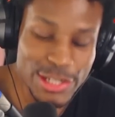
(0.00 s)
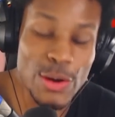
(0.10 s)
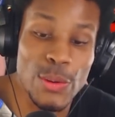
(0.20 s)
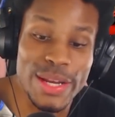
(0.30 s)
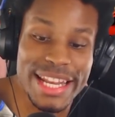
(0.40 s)

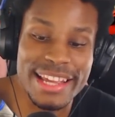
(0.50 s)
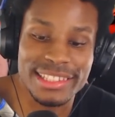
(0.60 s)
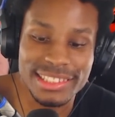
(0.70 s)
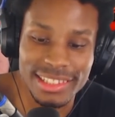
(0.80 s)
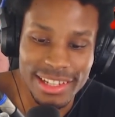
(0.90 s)
You and
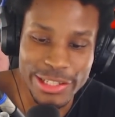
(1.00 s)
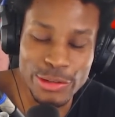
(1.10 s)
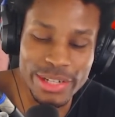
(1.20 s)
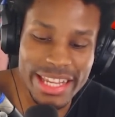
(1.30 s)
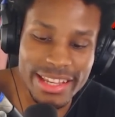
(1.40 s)
this
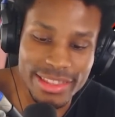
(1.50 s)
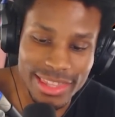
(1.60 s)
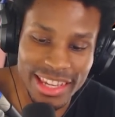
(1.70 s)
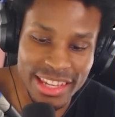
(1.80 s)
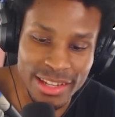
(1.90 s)
unique
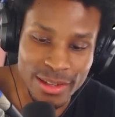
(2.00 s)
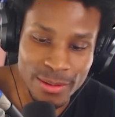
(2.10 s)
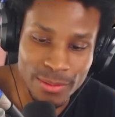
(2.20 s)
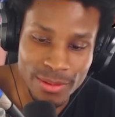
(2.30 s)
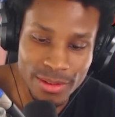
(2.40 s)

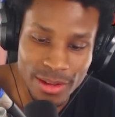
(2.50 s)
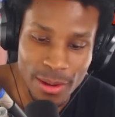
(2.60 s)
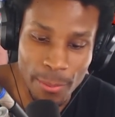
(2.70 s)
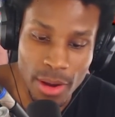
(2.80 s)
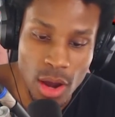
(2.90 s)
thing
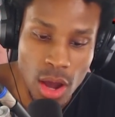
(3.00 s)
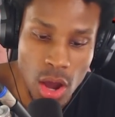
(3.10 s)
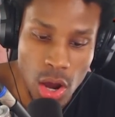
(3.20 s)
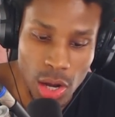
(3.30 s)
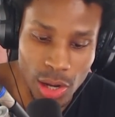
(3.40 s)

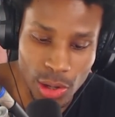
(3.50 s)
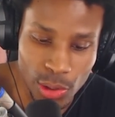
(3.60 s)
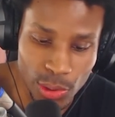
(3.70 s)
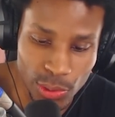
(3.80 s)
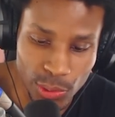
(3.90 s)

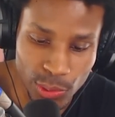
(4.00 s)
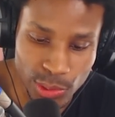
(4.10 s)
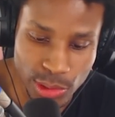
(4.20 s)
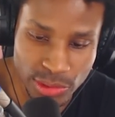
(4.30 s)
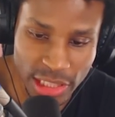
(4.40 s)

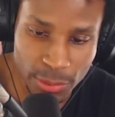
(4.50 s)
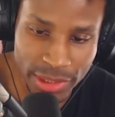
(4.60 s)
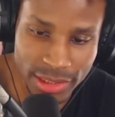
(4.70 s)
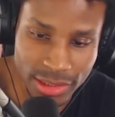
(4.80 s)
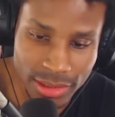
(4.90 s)
Oh, don't tackle,
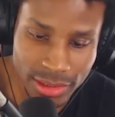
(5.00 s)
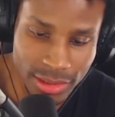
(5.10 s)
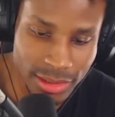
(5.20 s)
please.